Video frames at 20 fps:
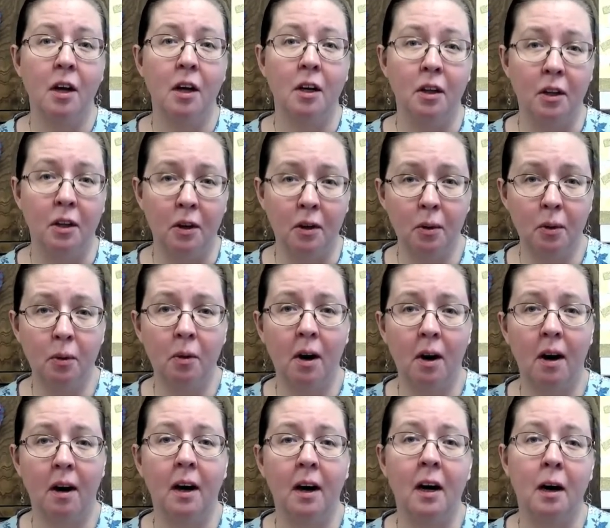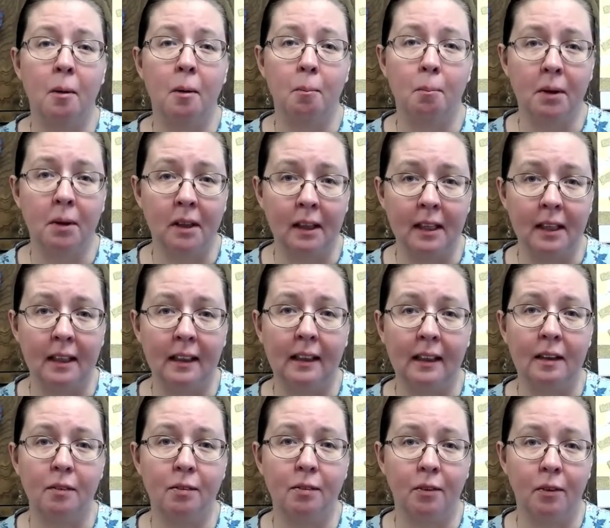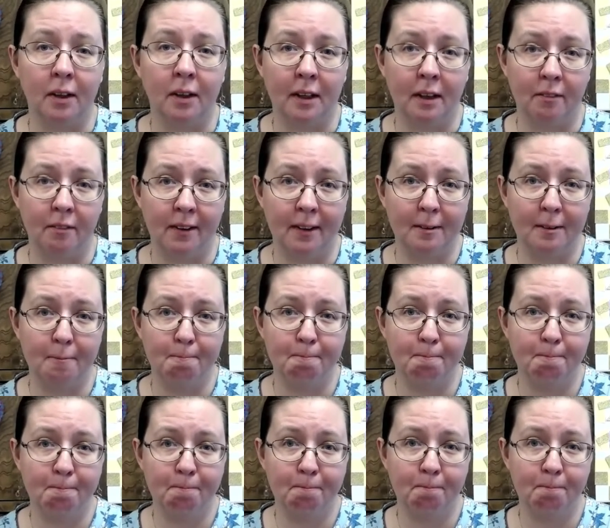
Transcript: you are completely forgiven.